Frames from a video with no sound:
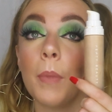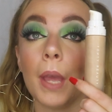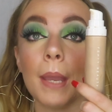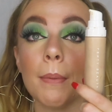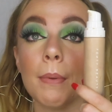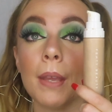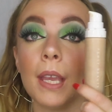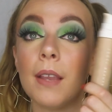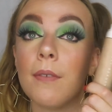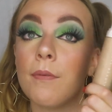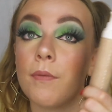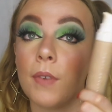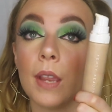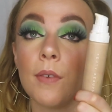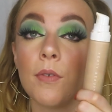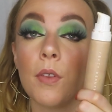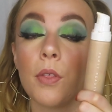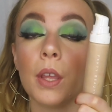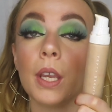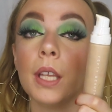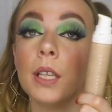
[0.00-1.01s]
baby
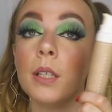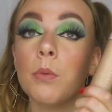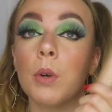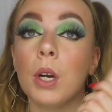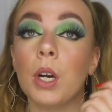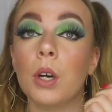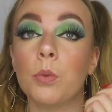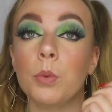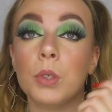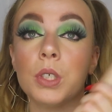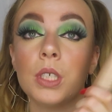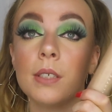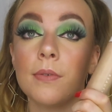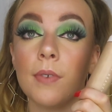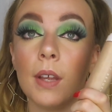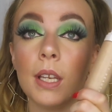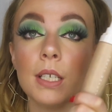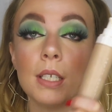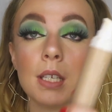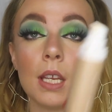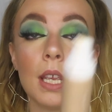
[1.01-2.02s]
favourite thing in the world, which is
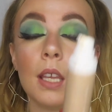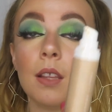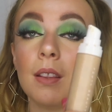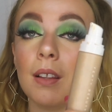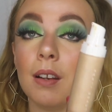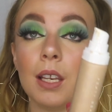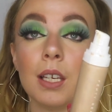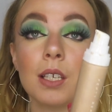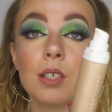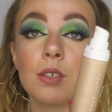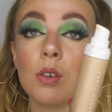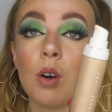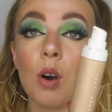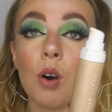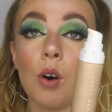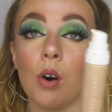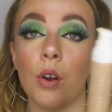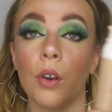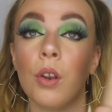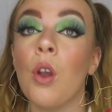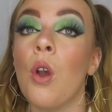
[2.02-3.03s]
Fenty. The lid is not
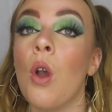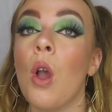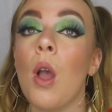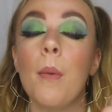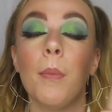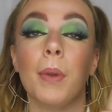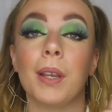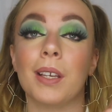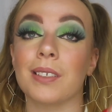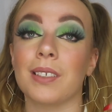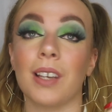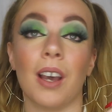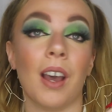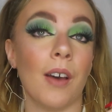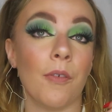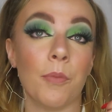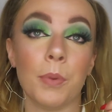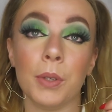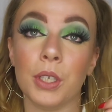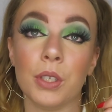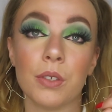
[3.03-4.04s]
on because I
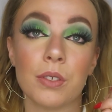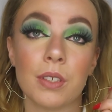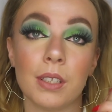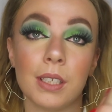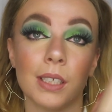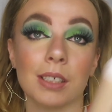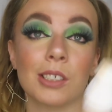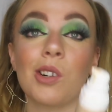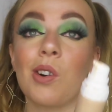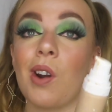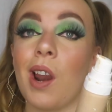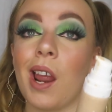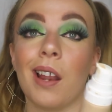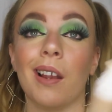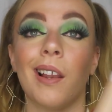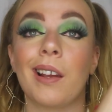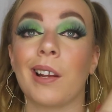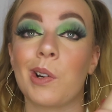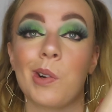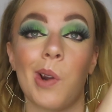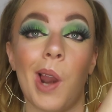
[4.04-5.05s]
have been using this
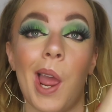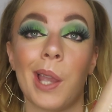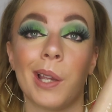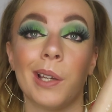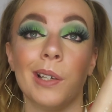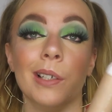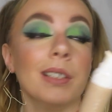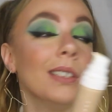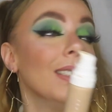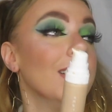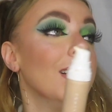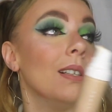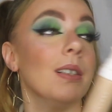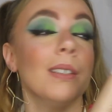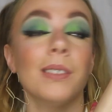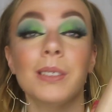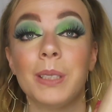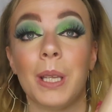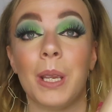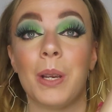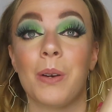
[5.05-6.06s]
crack.
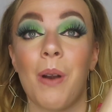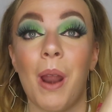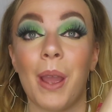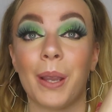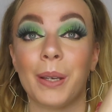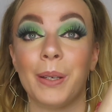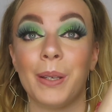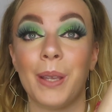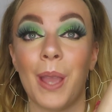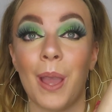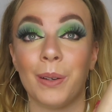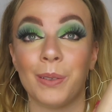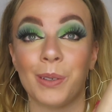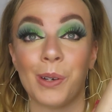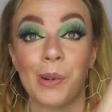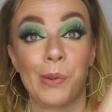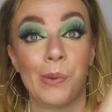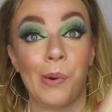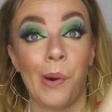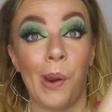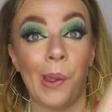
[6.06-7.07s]
Say crack again,
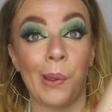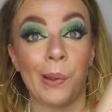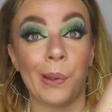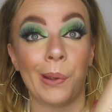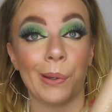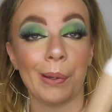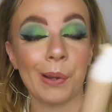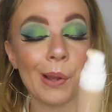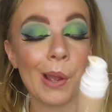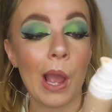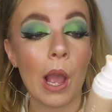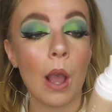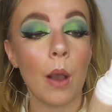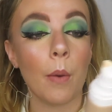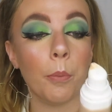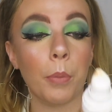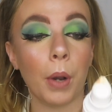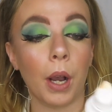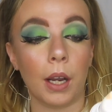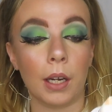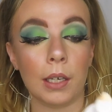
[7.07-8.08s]
crack.
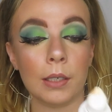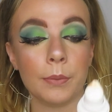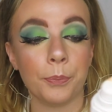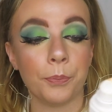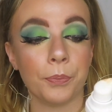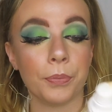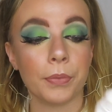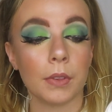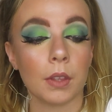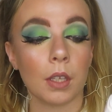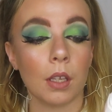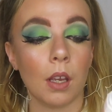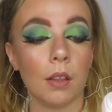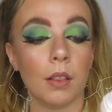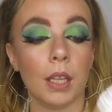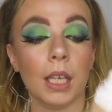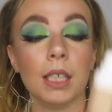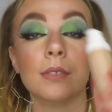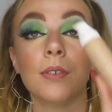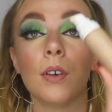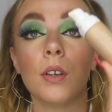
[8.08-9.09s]
But
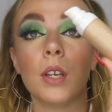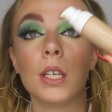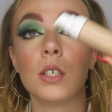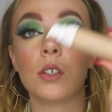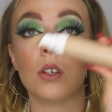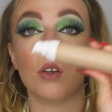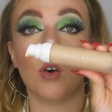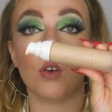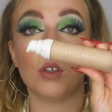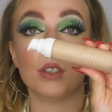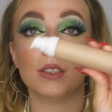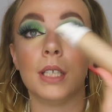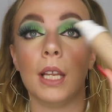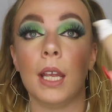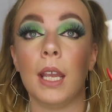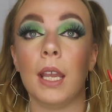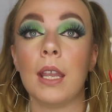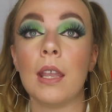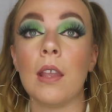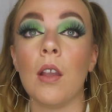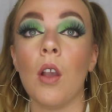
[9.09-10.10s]
this foundation,
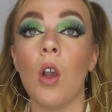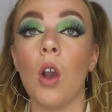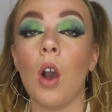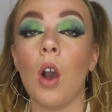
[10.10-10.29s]
honestly,